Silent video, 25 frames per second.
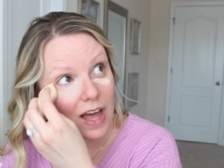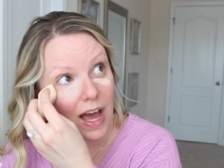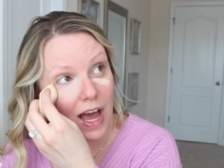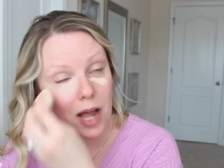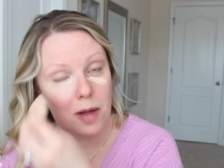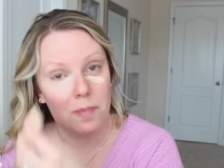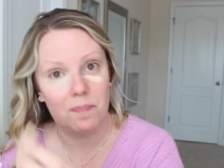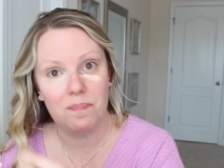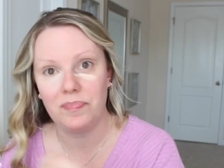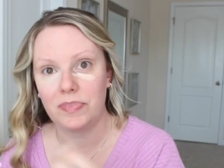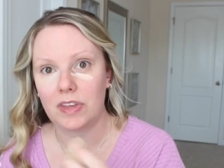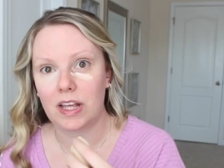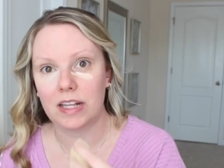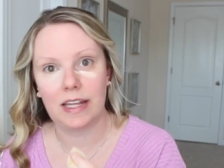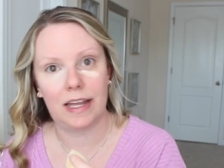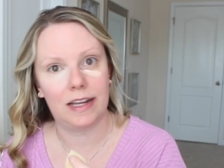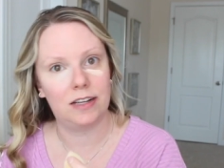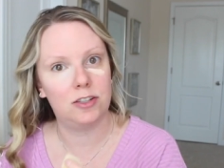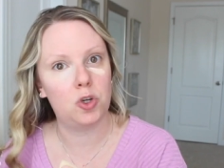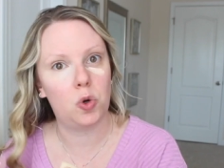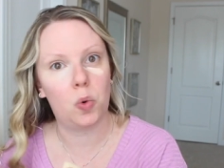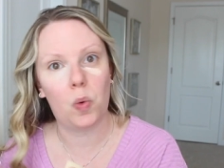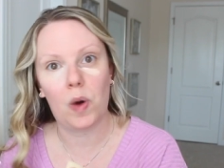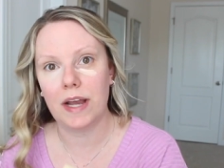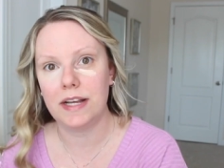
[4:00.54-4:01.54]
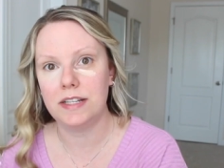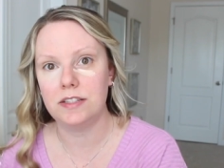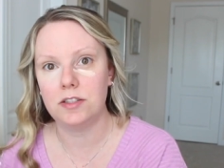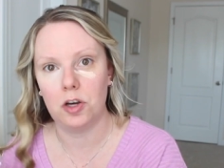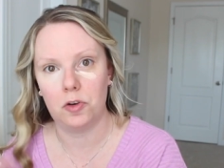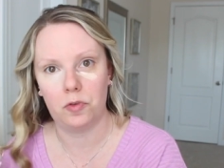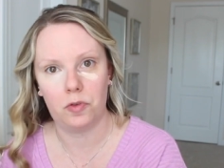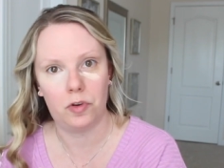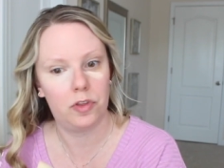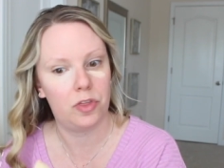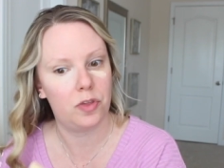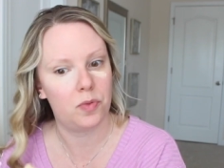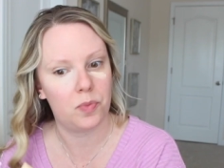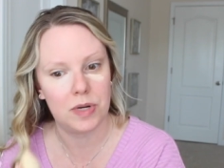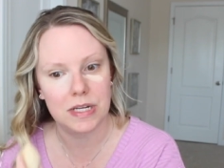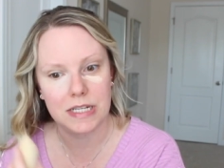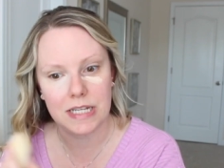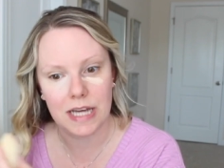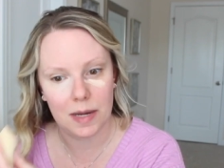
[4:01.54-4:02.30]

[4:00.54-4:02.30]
that like twice over, three